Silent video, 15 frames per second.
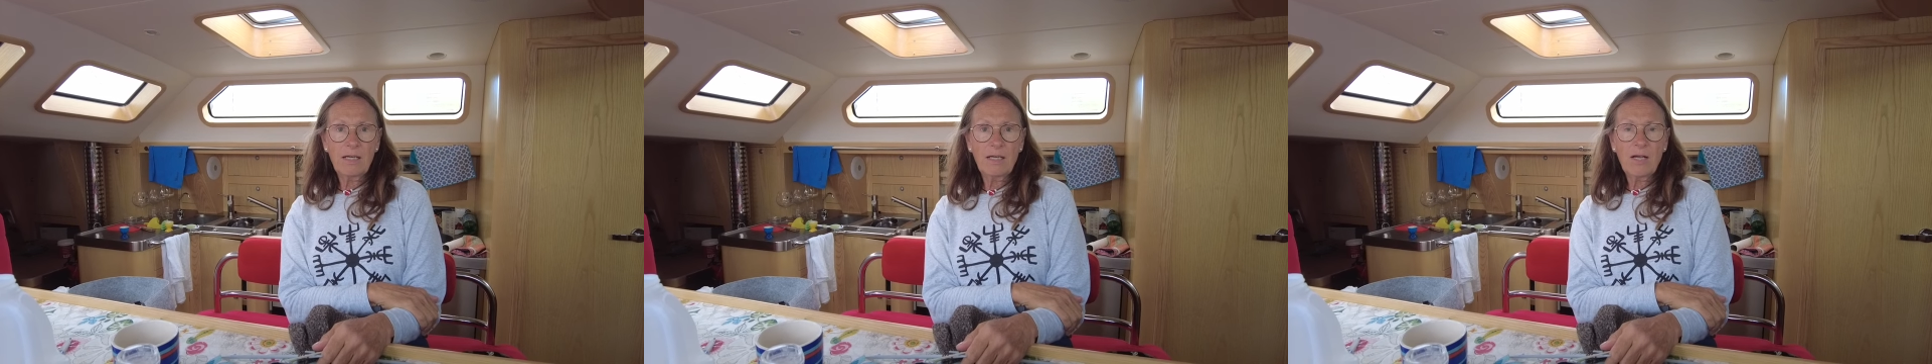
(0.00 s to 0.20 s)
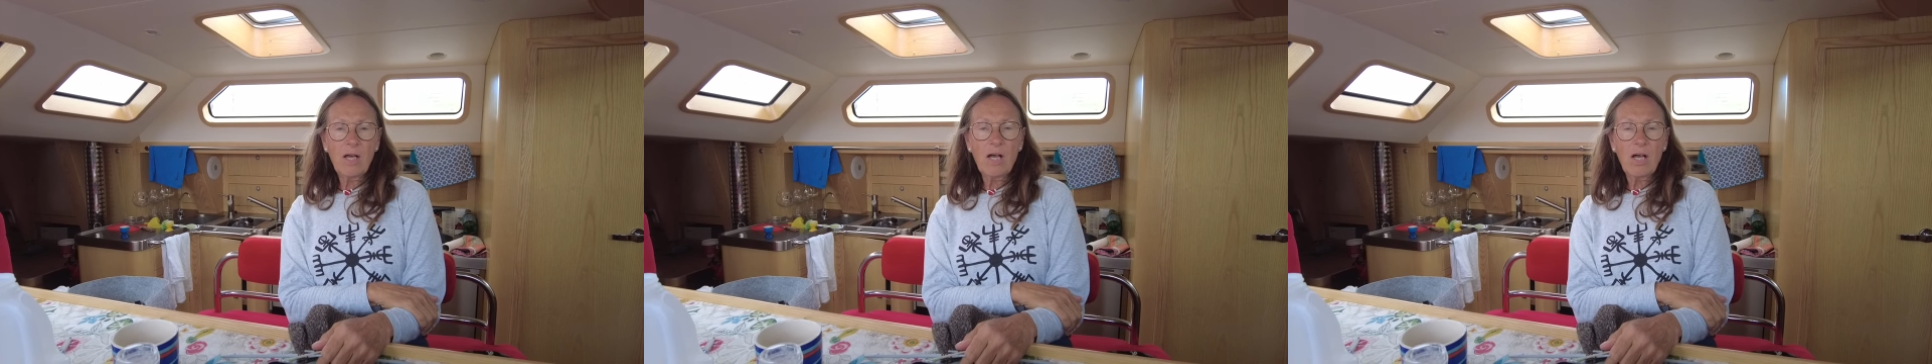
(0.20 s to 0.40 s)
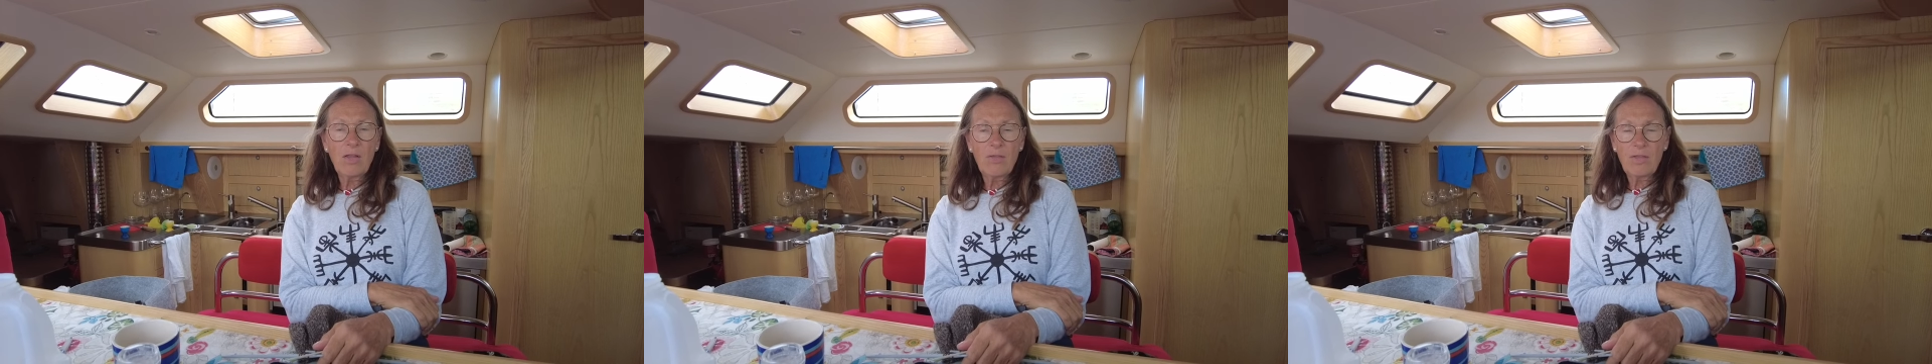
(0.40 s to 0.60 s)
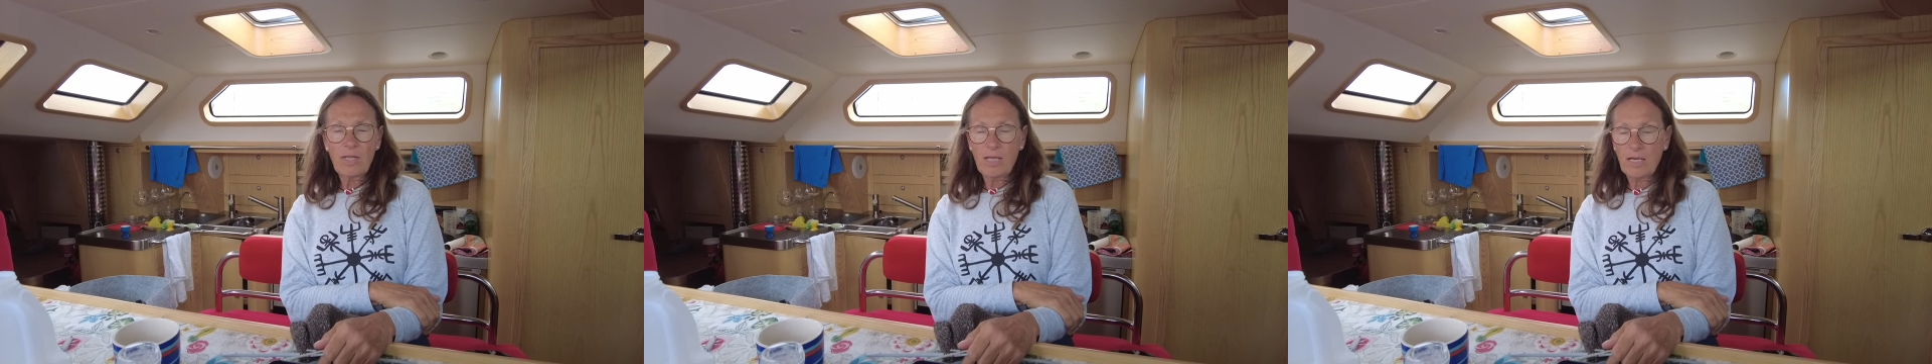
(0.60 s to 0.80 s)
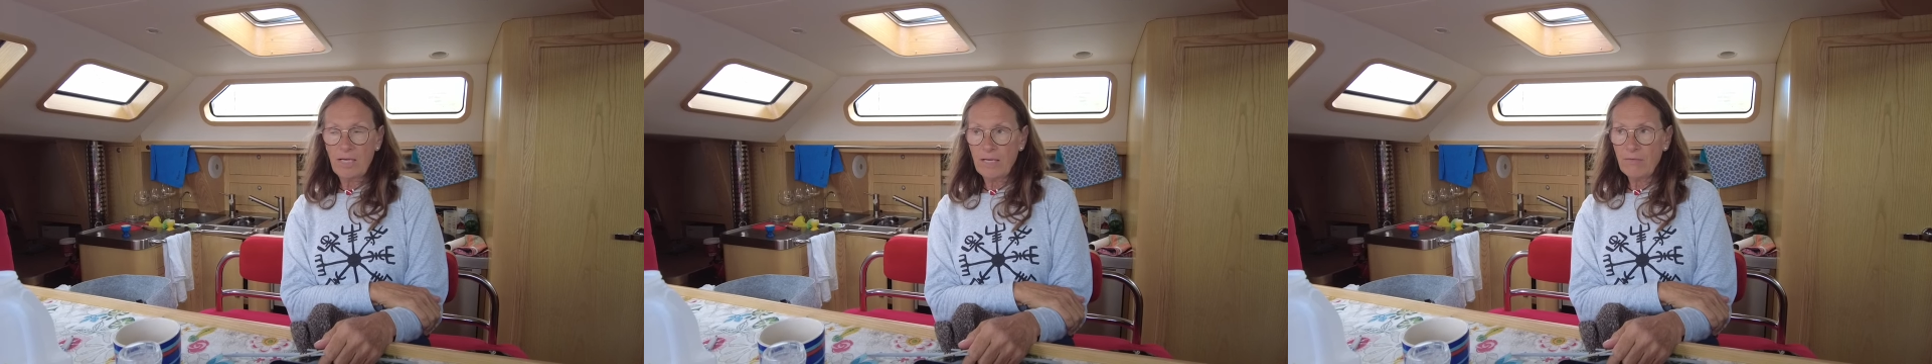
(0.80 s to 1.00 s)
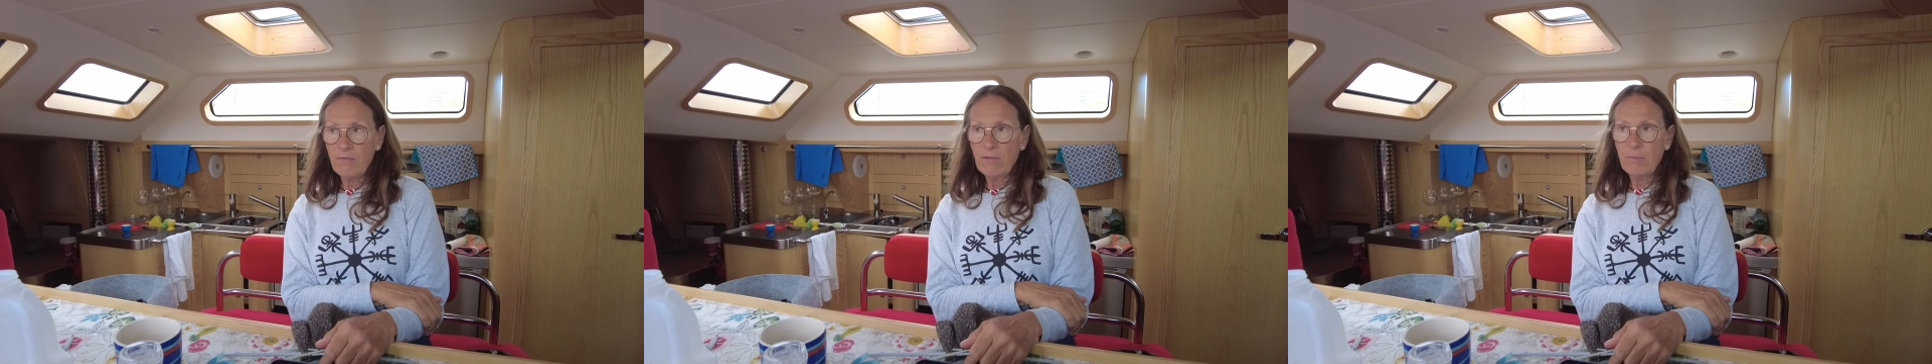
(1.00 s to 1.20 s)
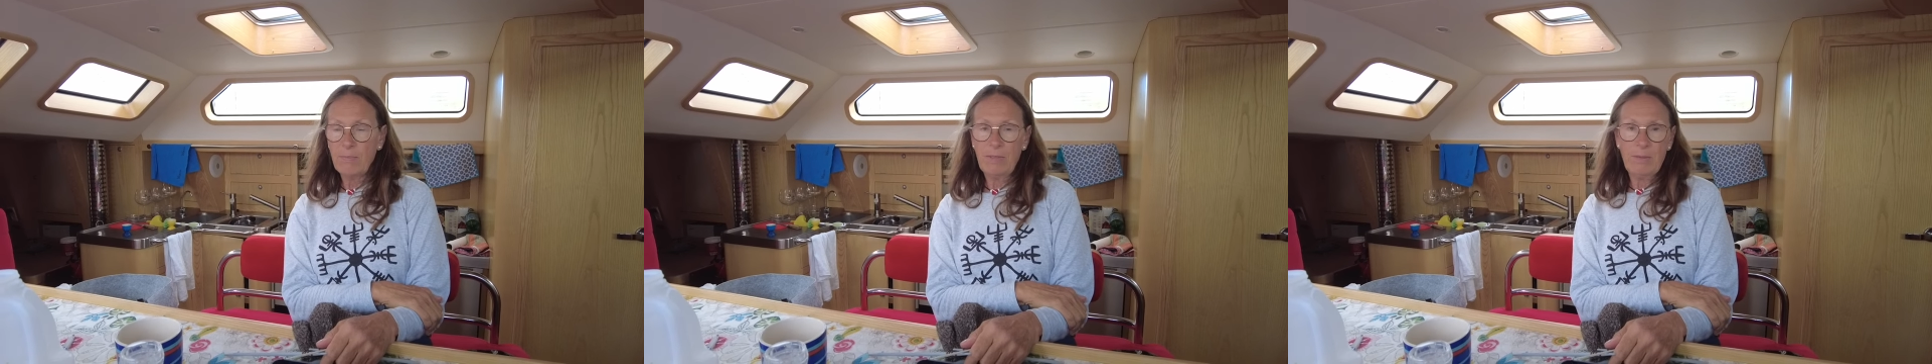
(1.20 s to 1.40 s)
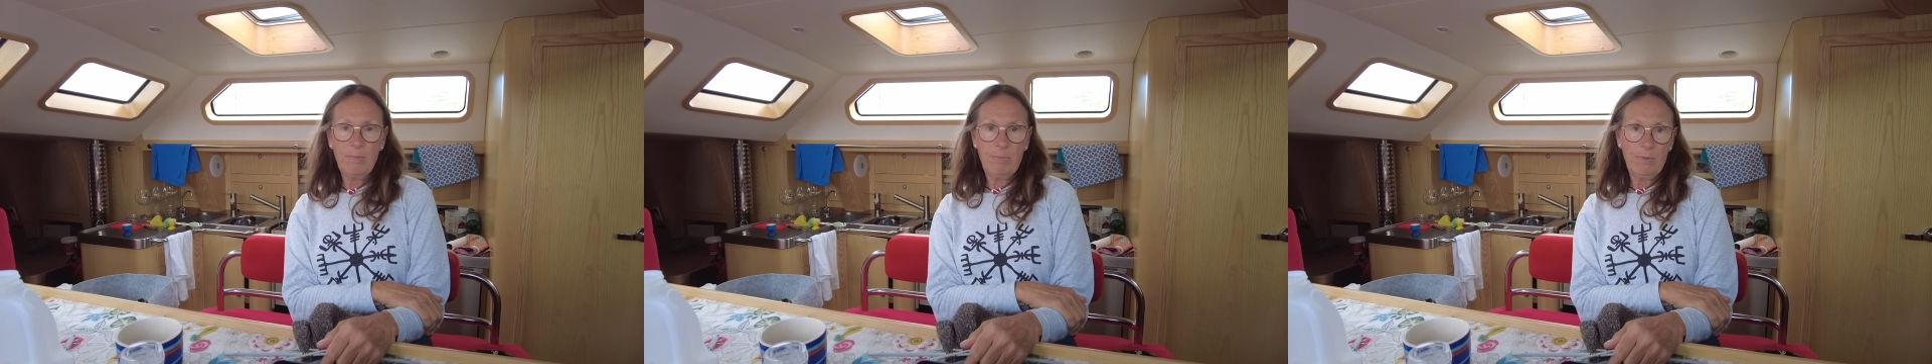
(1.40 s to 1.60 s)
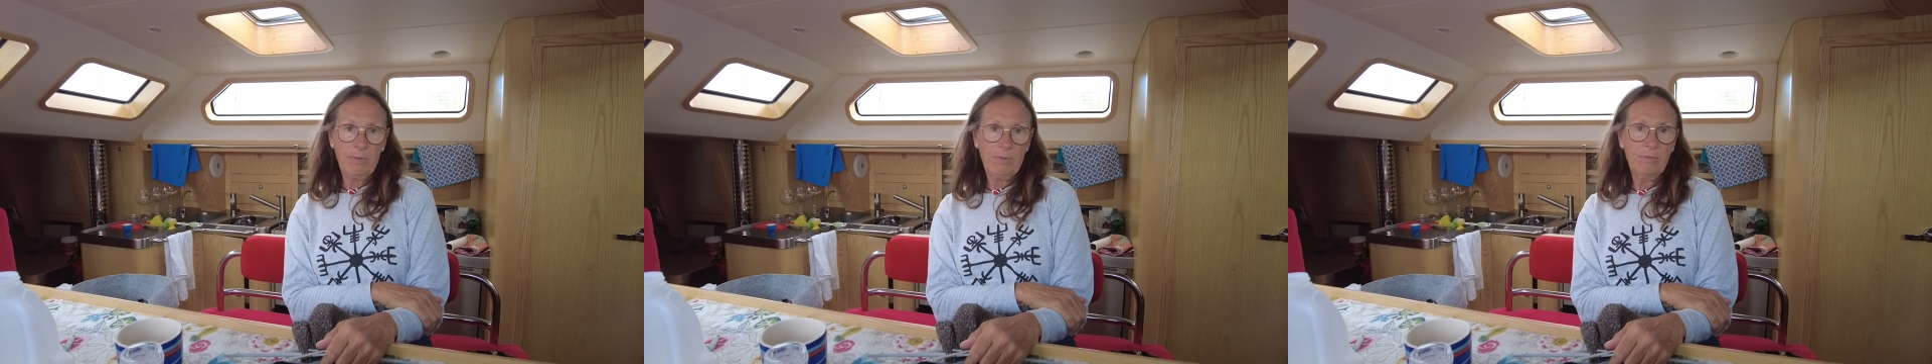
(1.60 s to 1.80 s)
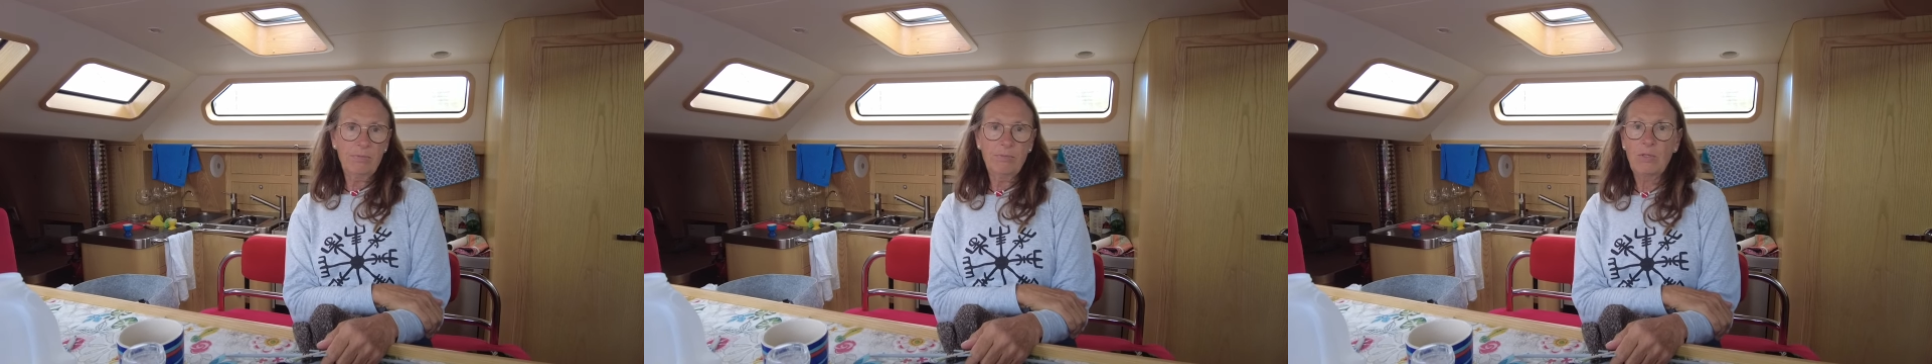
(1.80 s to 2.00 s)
people,